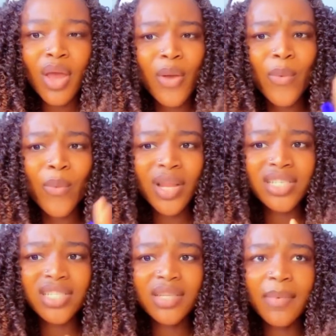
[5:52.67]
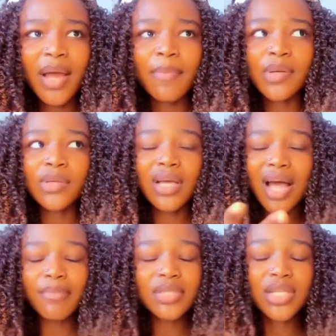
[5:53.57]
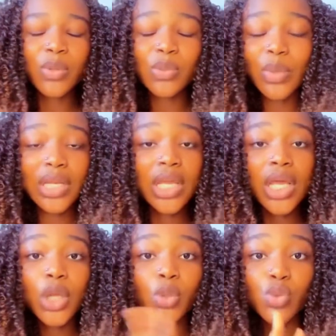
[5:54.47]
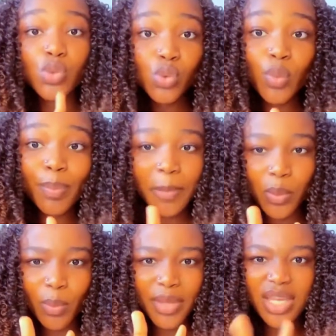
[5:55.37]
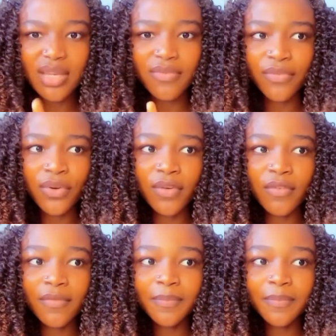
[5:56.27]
Relationship couple comes out with two people being involved.